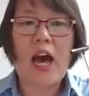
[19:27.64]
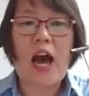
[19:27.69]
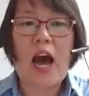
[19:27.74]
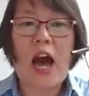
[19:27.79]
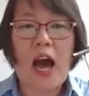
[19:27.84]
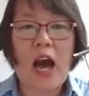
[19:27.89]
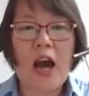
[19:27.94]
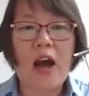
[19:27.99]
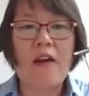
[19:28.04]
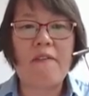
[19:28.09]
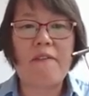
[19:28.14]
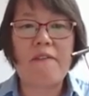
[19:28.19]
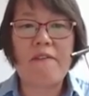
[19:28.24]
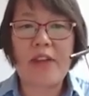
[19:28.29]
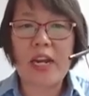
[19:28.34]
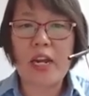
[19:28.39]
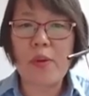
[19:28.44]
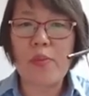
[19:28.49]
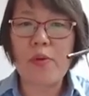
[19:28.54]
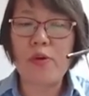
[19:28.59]
are
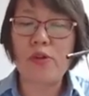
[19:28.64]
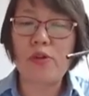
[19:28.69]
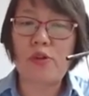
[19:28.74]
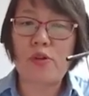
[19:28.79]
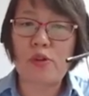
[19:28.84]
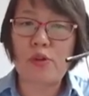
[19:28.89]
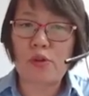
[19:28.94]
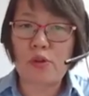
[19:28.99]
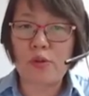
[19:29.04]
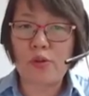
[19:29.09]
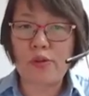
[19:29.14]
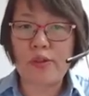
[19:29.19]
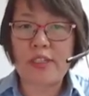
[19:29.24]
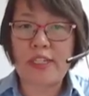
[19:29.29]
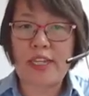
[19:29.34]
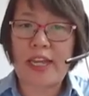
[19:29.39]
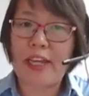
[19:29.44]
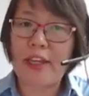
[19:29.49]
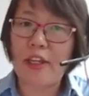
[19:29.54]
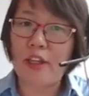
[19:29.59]
available to use
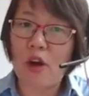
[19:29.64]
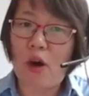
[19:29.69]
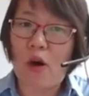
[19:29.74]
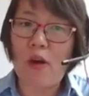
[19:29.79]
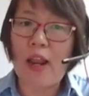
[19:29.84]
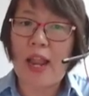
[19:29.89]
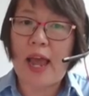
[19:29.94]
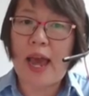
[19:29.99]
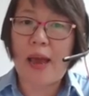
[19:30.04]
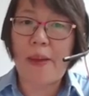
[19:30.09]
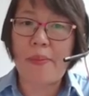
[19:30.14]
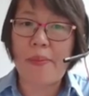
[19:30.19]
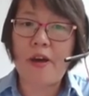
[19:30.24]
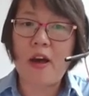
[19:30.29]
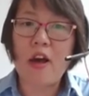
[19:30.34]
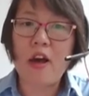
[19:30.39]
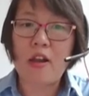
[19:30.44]
in your lab